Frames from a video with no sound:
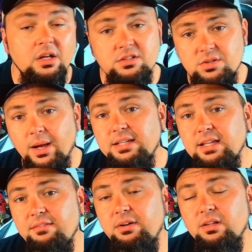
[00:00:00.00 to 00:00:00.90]
So I
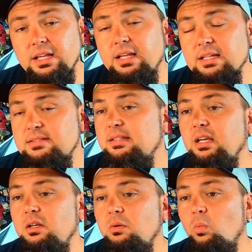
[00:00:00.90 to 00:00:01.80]
definitely can
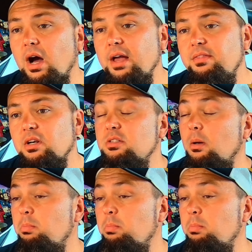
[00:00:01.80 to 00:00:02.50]
see why there's a